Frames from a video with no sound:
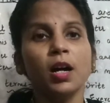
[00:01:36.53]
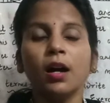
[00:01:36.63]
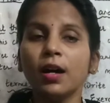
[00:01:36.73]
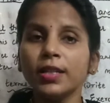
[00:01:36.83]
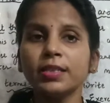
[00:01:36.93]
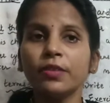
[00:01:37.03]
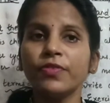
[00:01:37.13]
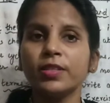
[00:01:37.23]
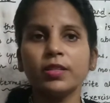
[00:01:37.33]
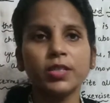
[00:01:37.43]
earth's
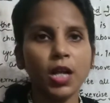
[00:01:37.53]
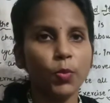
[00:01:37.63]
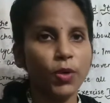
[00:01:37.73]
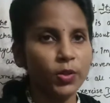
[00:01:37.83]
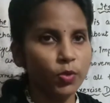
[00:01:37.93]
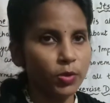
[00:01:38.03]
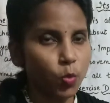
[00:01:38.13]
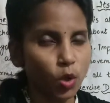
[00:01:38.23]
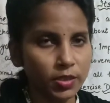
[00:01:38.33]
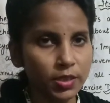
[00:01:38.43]
surface is covered with
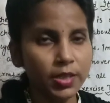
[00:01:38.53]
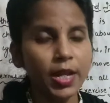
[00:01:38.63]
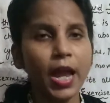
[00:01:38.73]
water